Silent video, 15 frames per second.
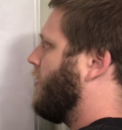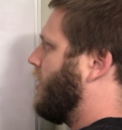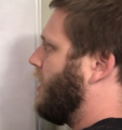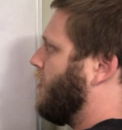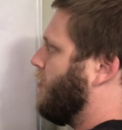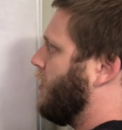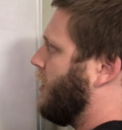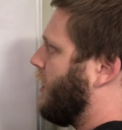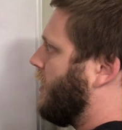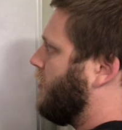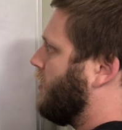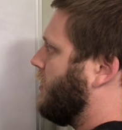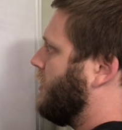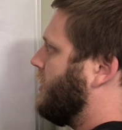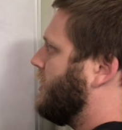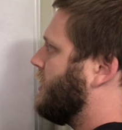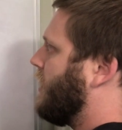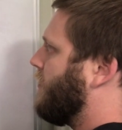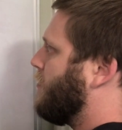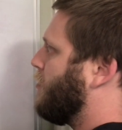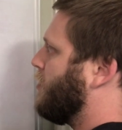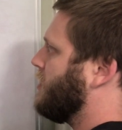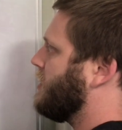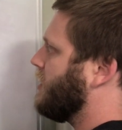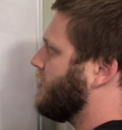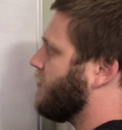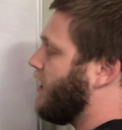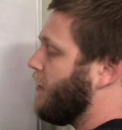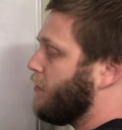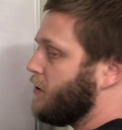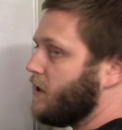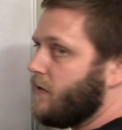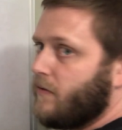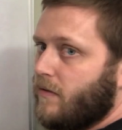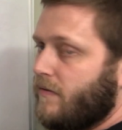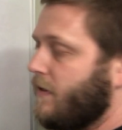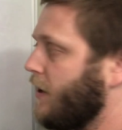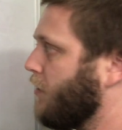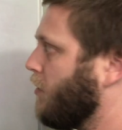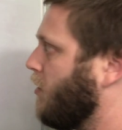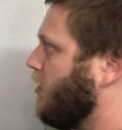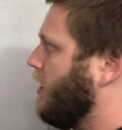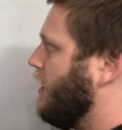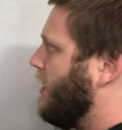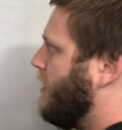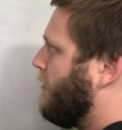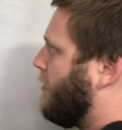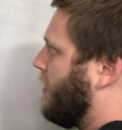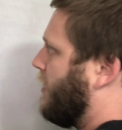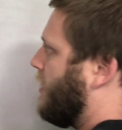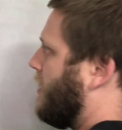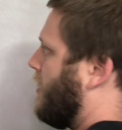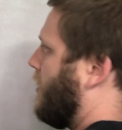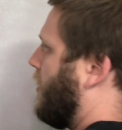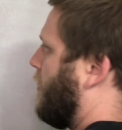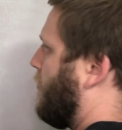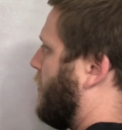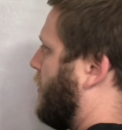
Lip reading: get withheld at least 7.65% for federal, but then